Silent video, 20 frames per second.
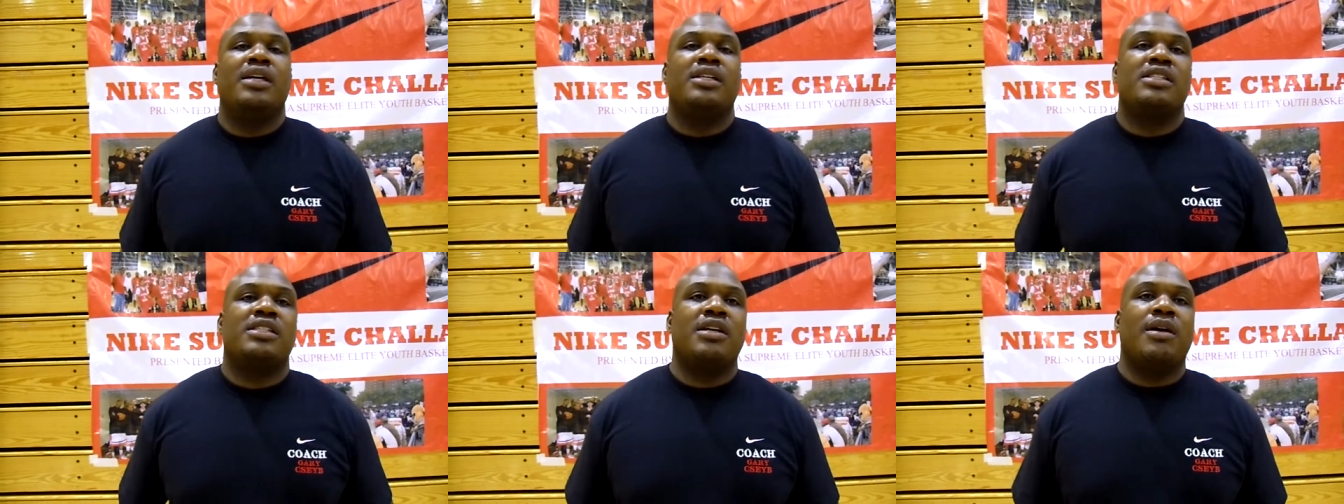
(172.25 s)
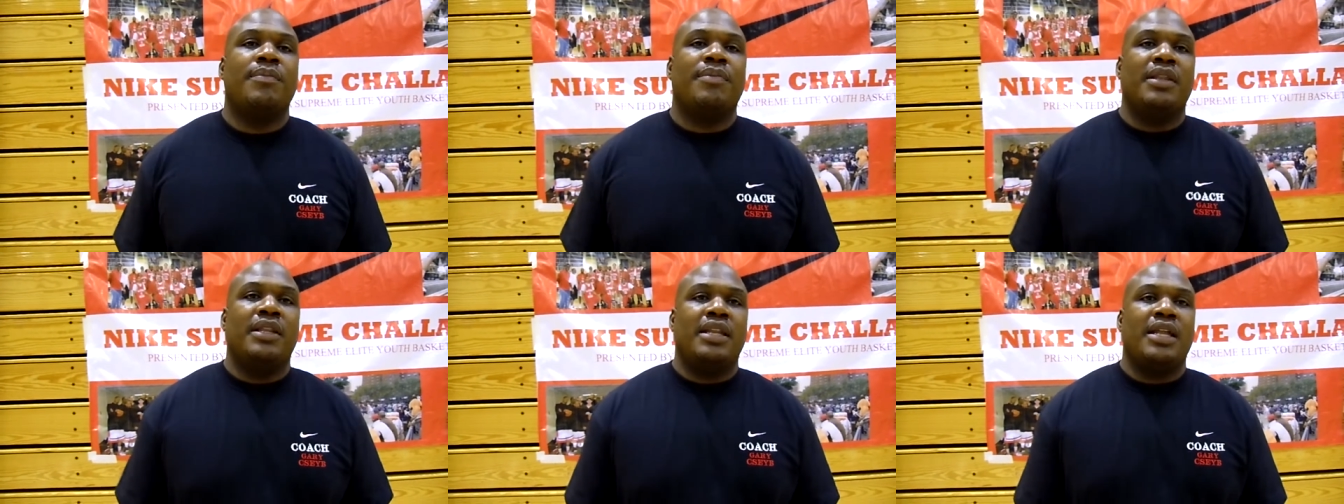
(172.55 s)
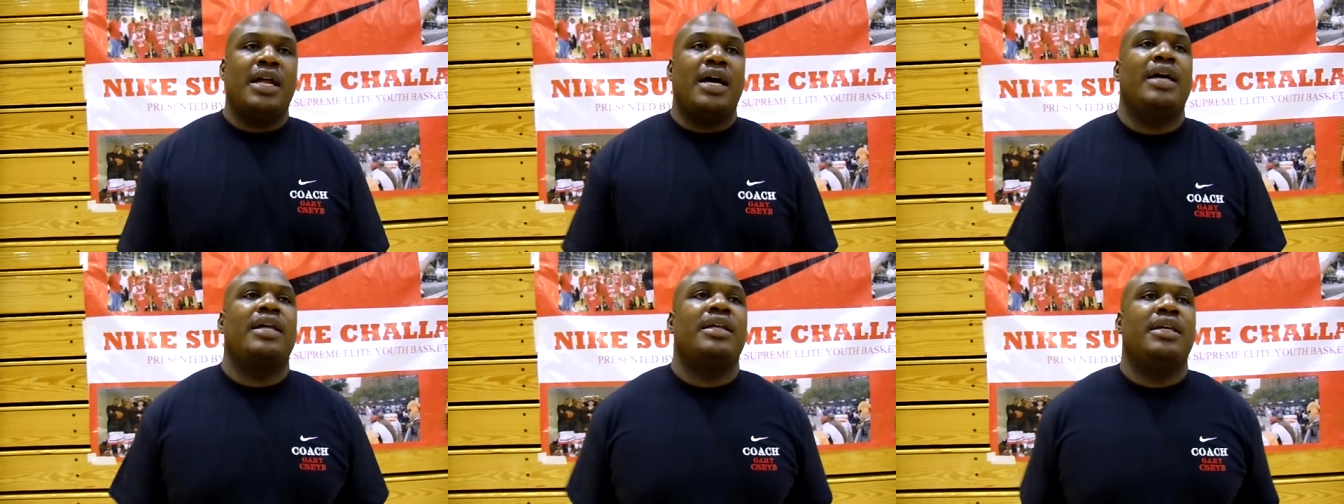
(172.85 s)
Something
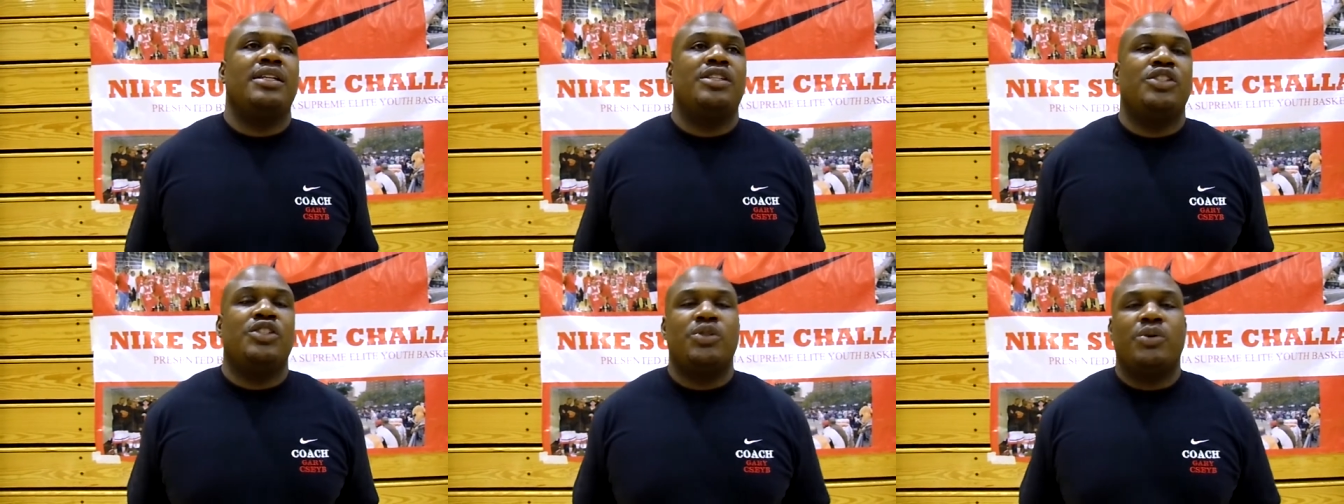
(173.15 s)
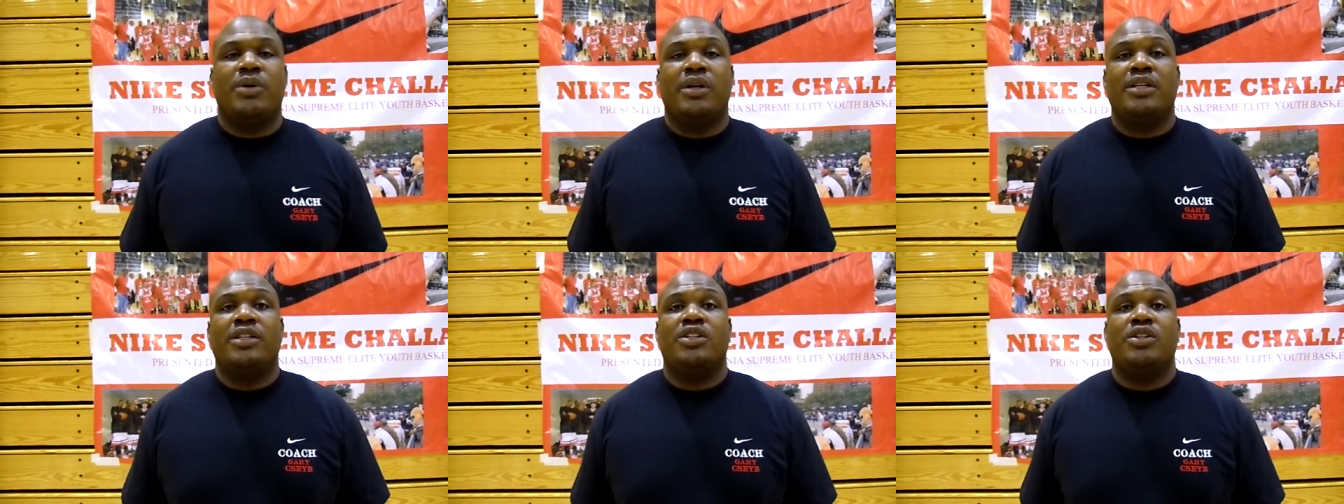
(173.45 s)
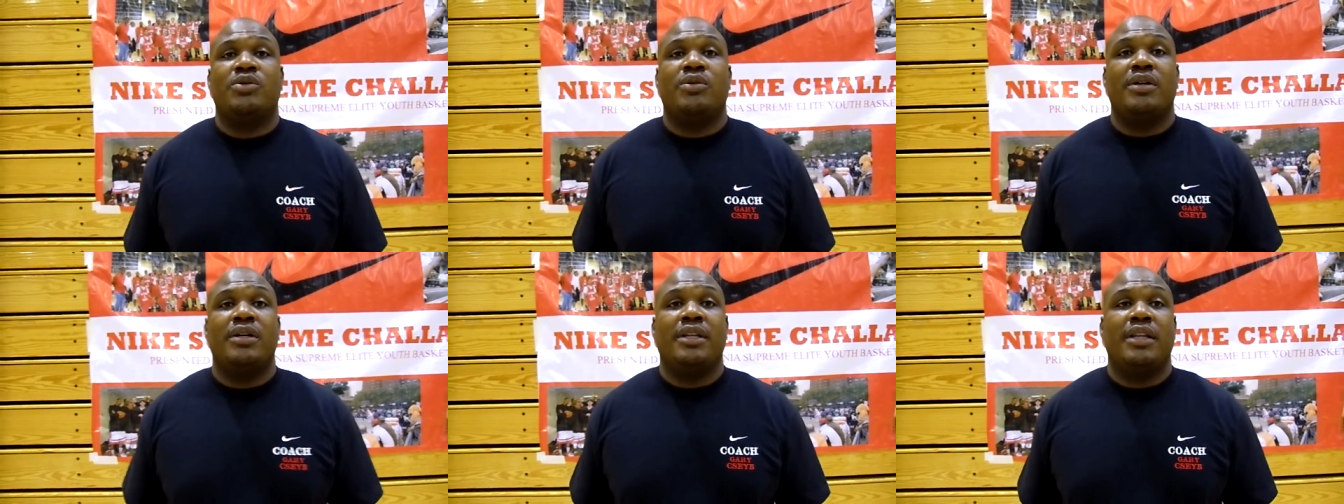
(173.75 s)
that I enjoy
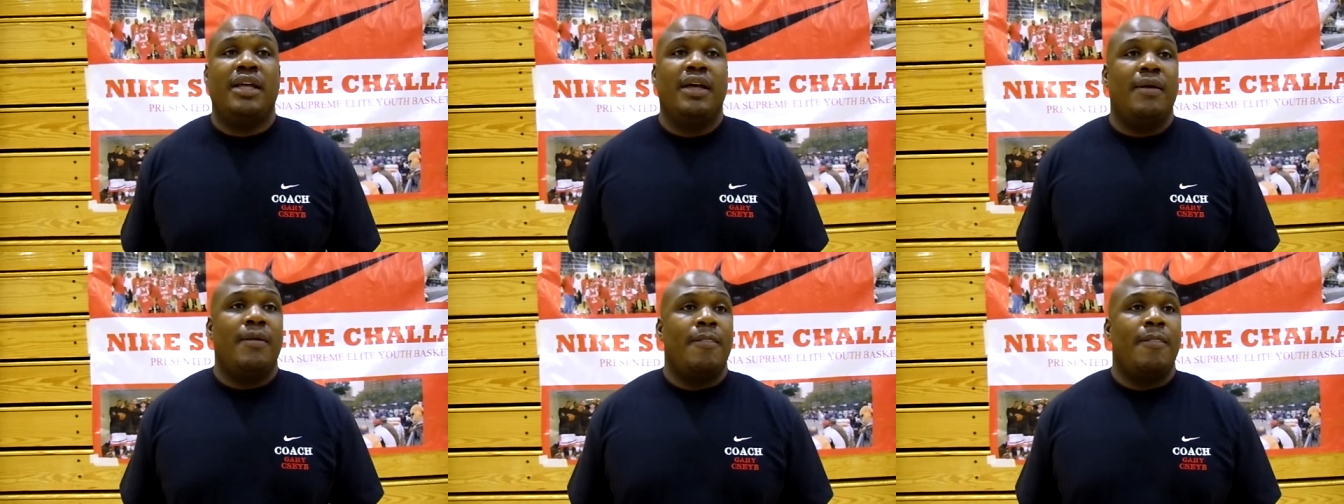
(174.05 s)
doing,